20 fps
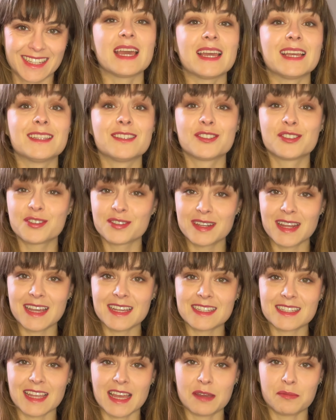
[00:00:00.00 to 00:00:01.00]
In
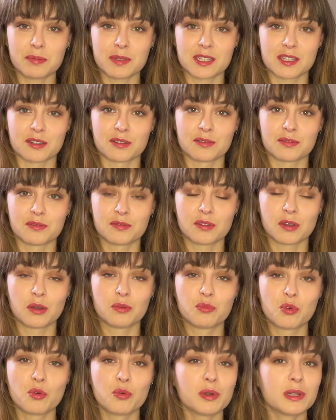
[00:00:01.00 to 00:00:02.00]
today's episode,
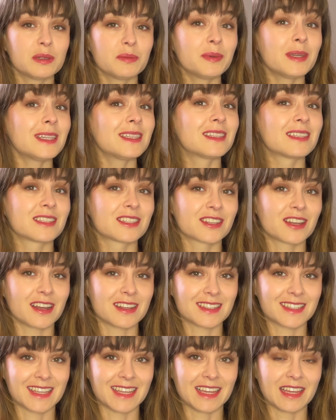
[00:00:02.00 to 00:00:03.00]
we will be
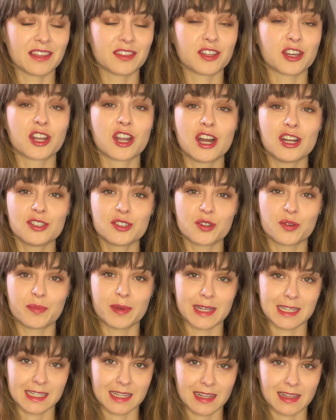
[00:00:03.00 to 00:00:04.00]
discussing the
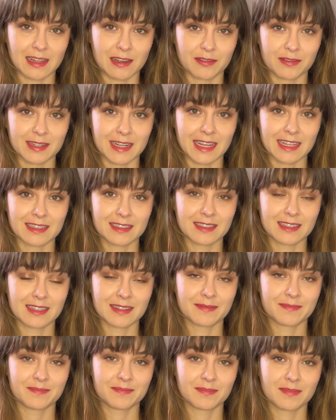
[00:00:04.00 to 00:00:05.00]
contrabass clarinet.
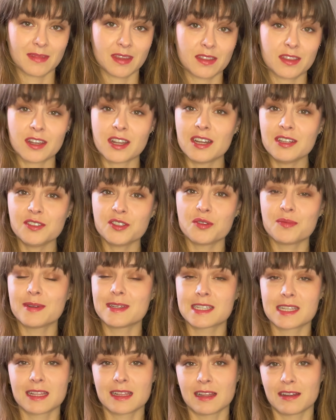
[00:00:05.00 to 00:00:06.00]
The
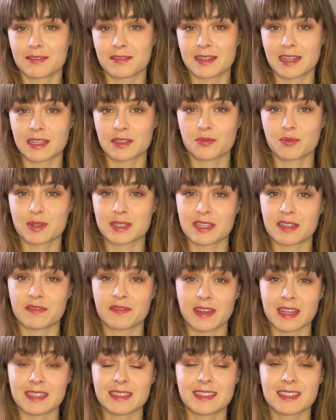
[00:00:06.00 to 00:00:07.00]
contrabass clarinet was
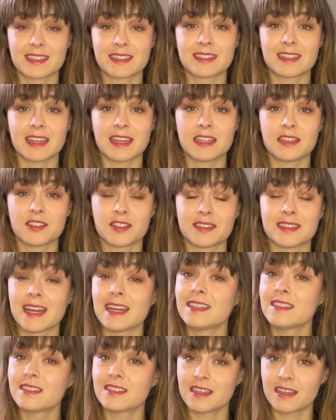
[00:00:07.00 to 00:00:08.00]
invented in the
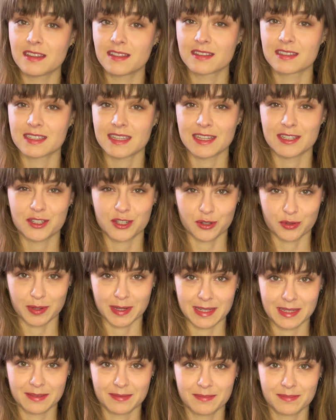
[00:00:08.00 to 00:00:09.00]
nineteenth century.